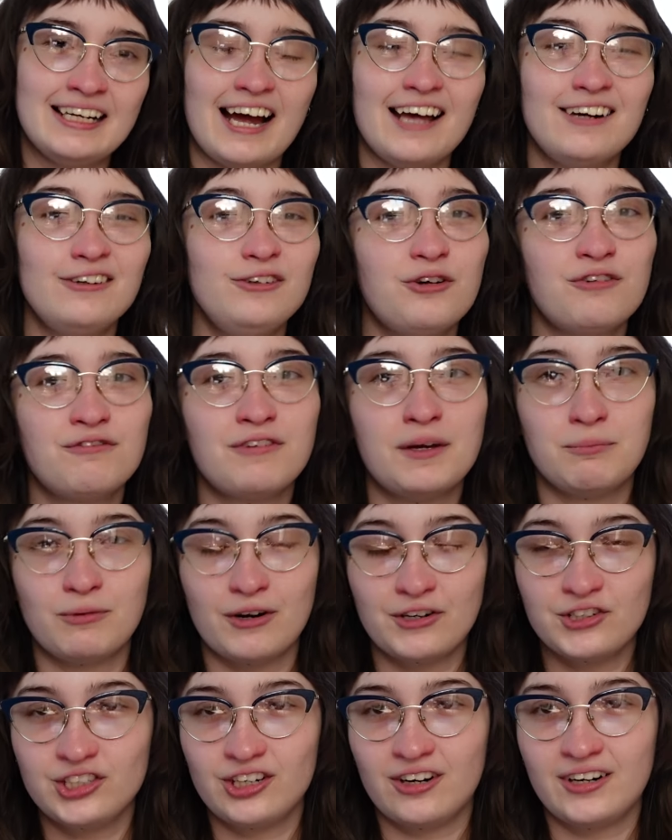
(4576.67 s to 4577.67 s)
I don't know if I
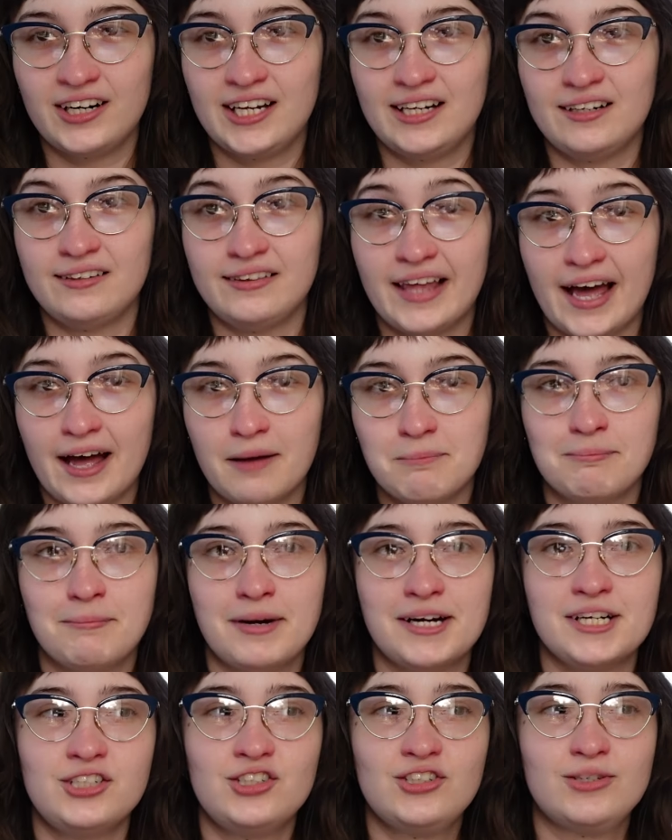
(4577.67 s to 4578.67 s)
brushed on it that
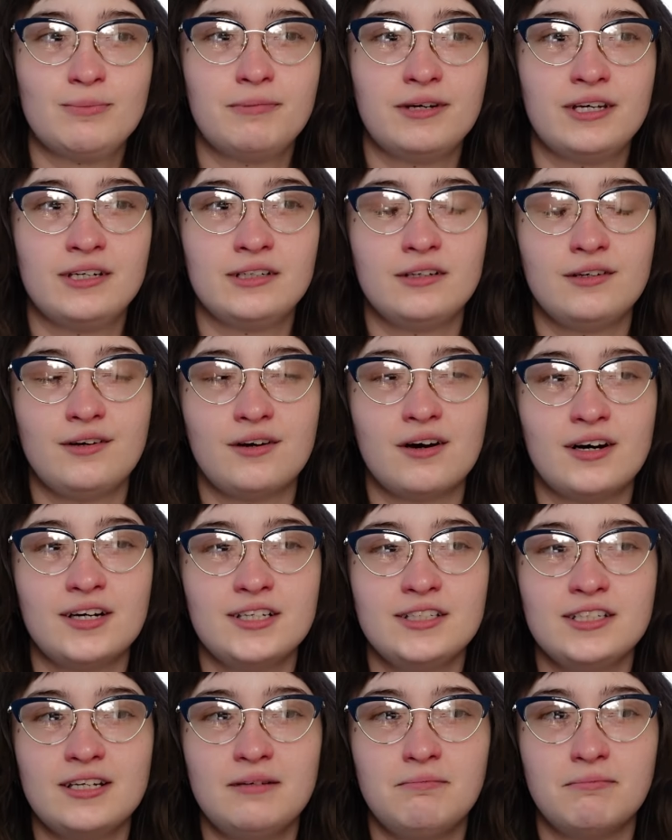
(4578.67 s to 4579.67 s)
much, but
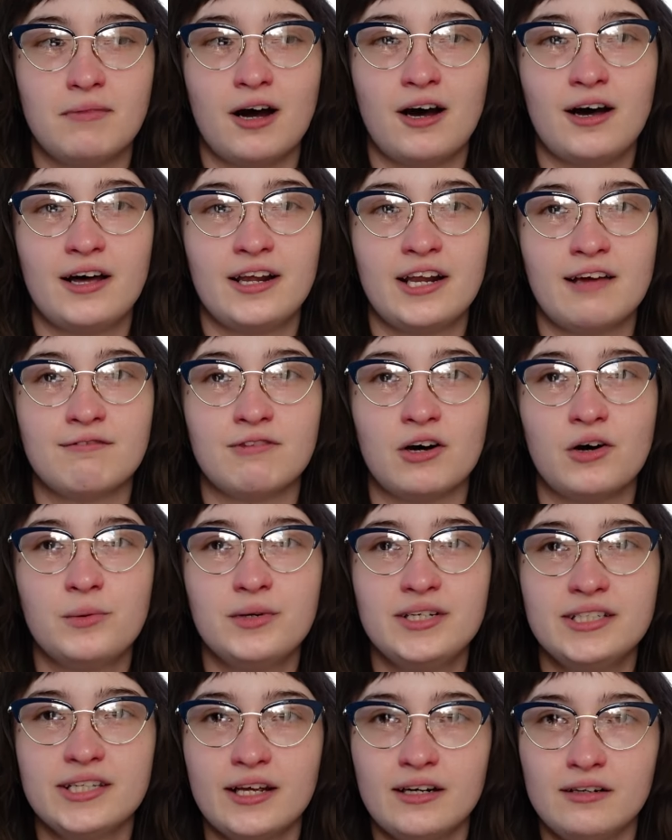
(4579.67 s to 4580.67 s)
Gaunt and Maud have
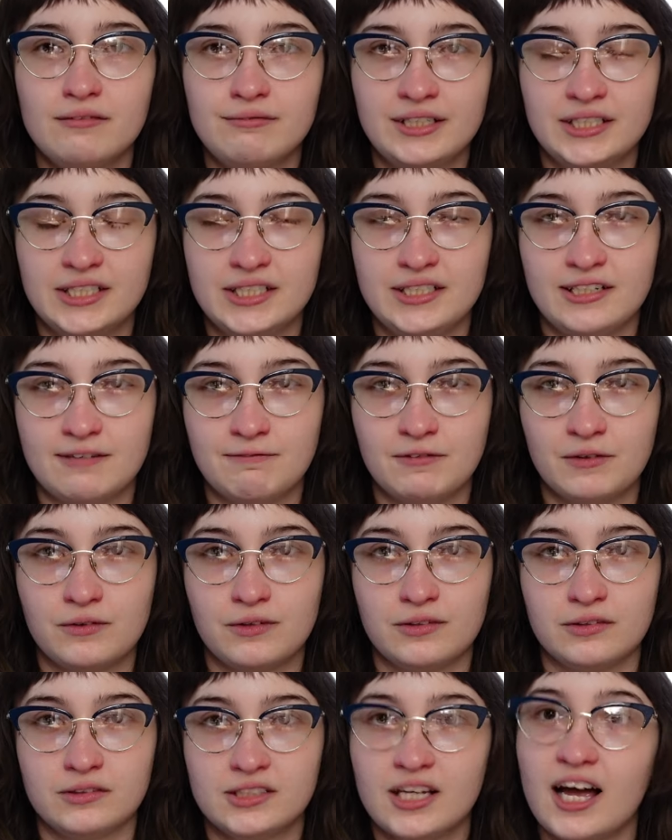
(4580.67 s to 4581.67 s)
always had a really
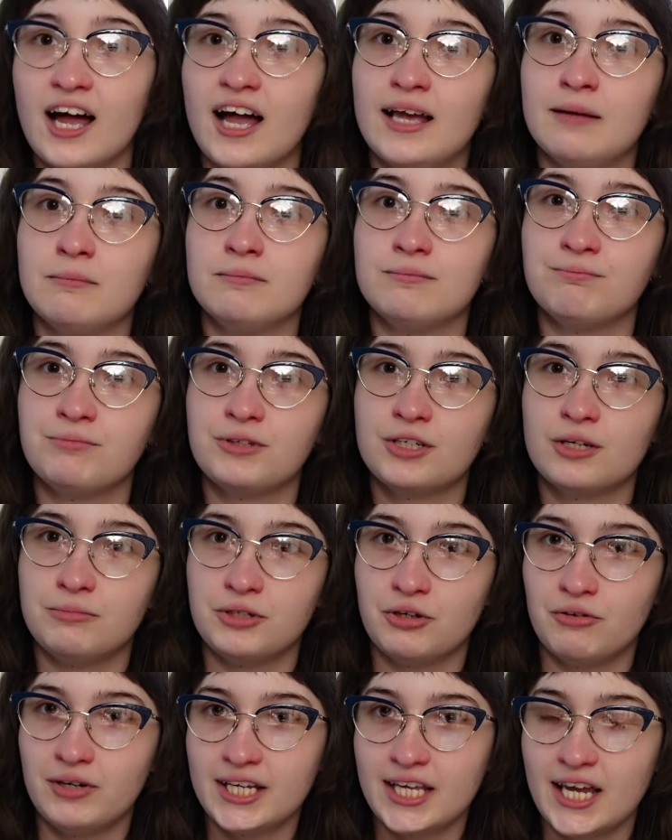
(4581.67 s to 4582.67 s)
difficult time
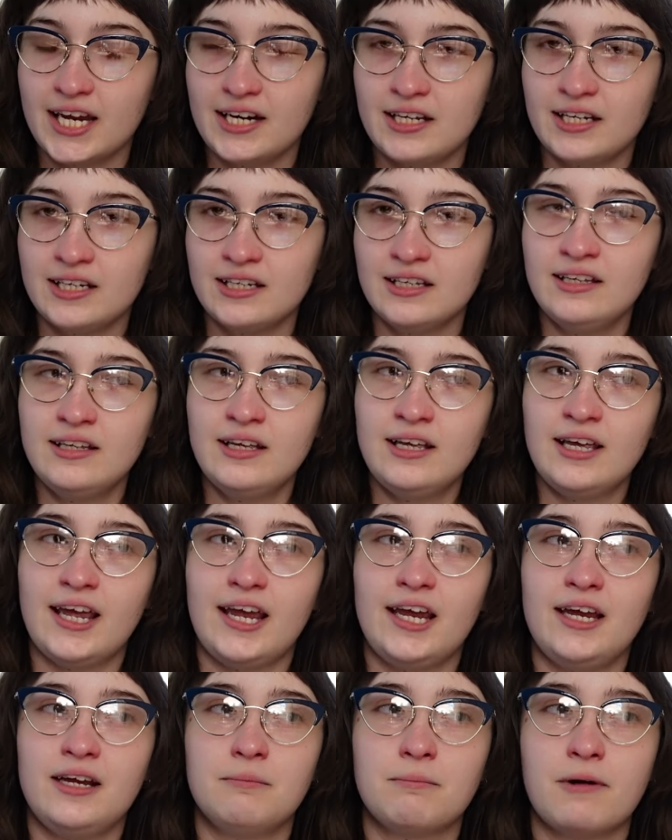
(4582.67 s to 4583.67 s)
communicating,
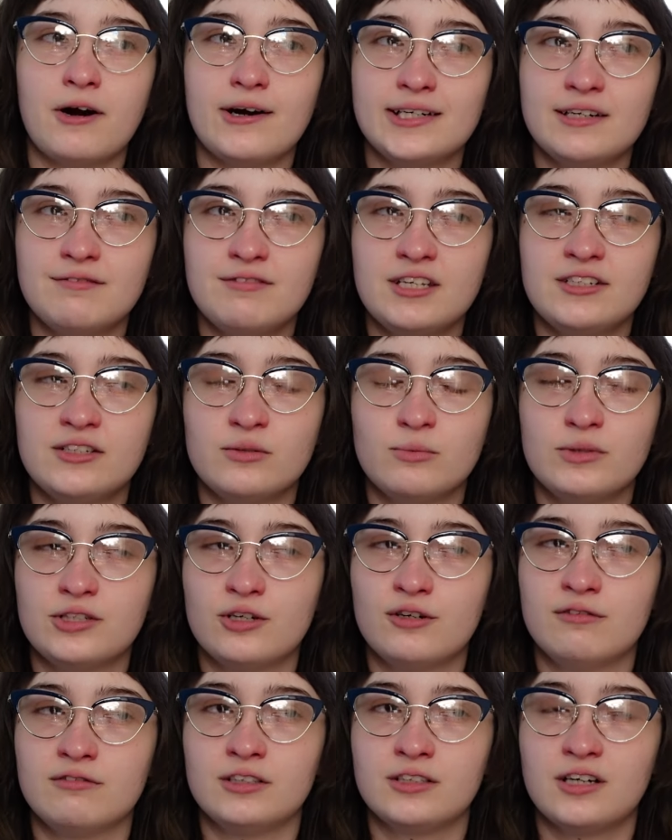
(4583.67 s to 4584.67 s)
and part of this was
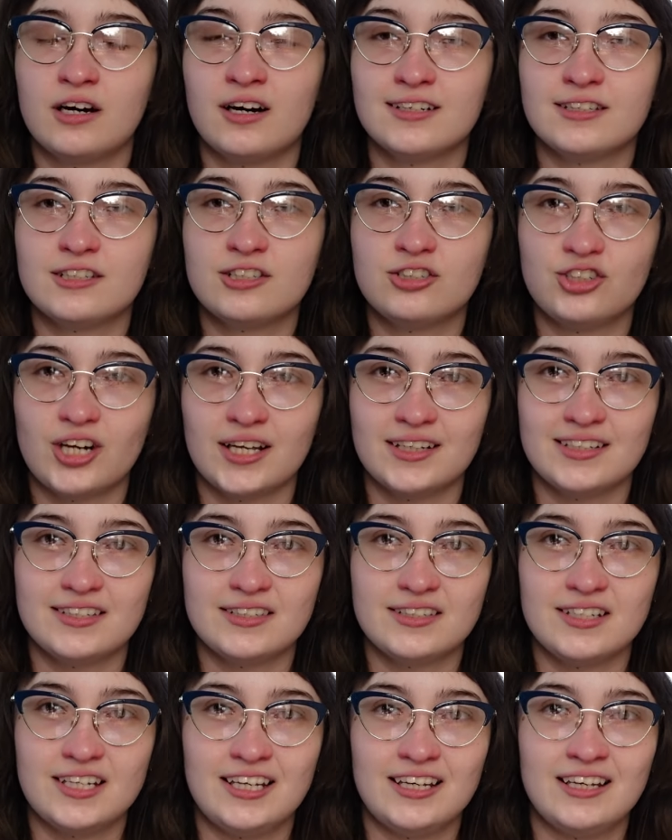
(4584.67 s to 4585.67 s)
over Gaunt's
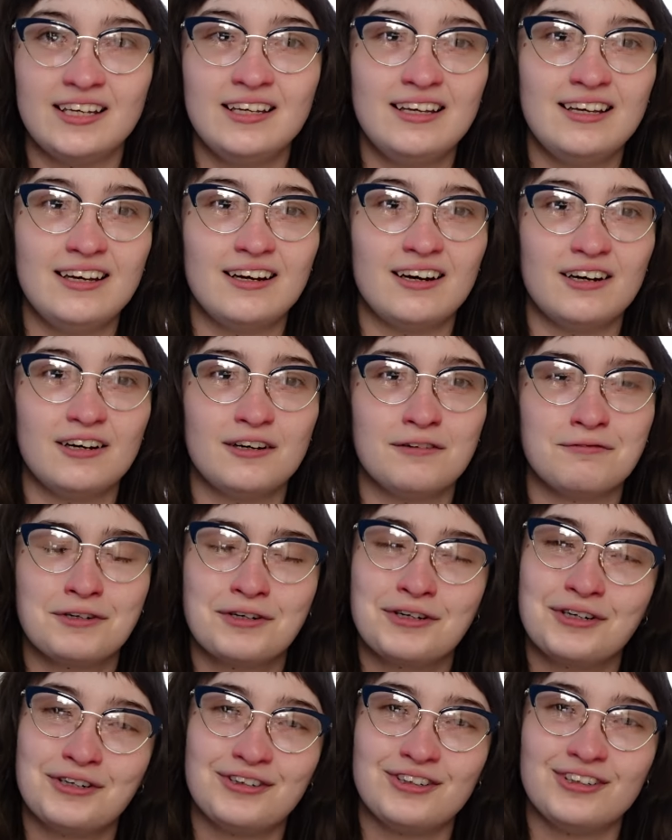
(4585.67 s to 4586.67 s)
jealousy of
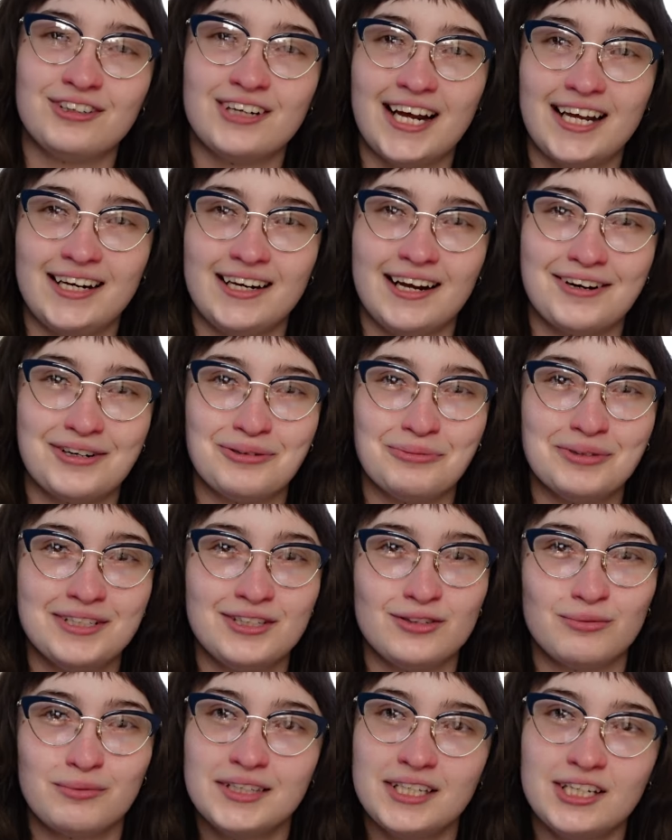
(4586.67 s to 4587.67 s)
her and
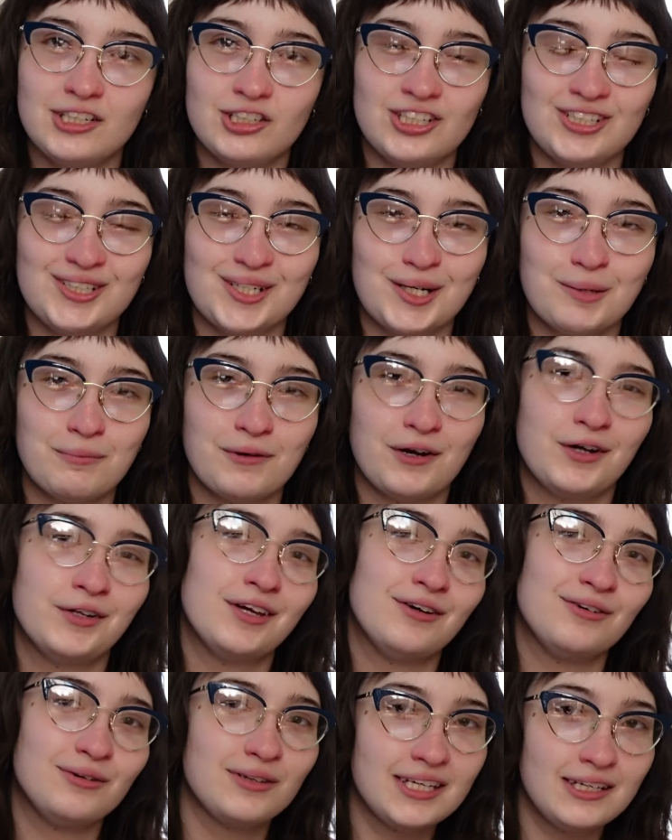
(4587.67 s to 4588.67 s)
Elwood's relationship,
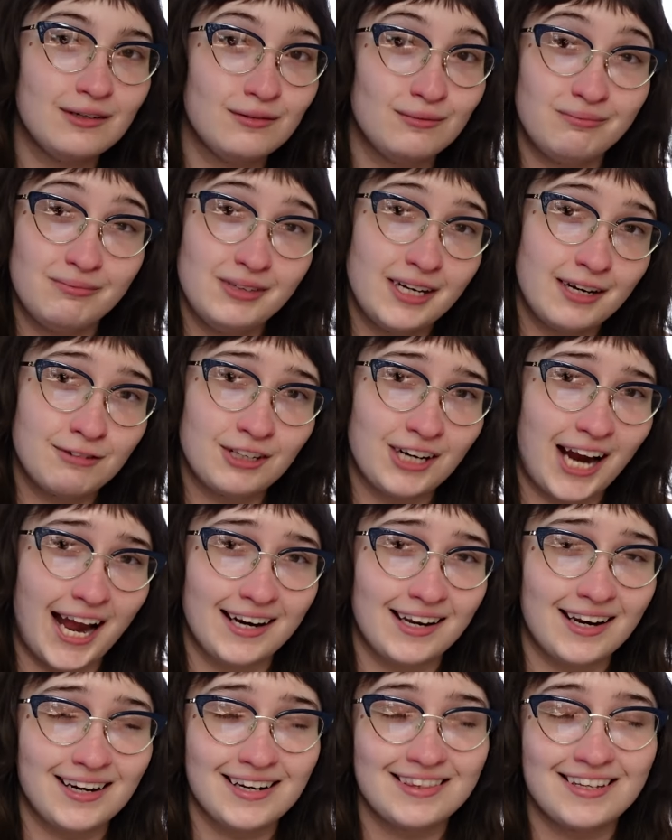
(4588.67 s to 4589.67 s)
although he never
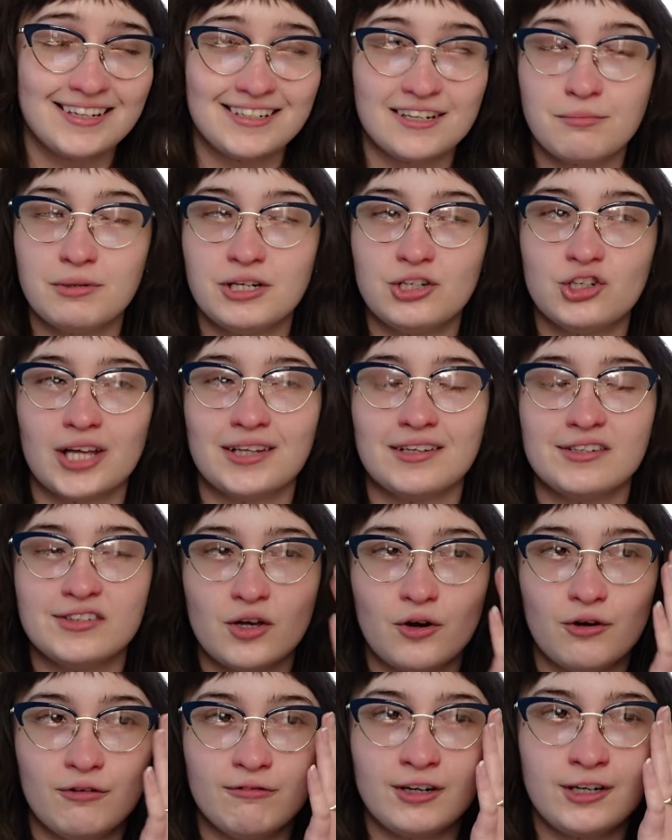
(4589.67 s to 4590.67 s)
had anything to be
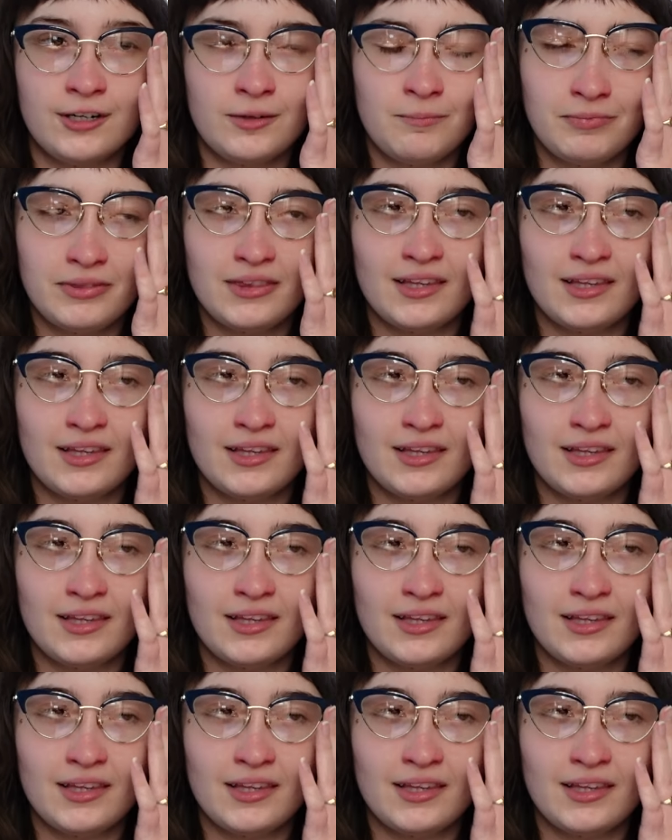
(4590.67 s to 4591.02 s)
jealous over.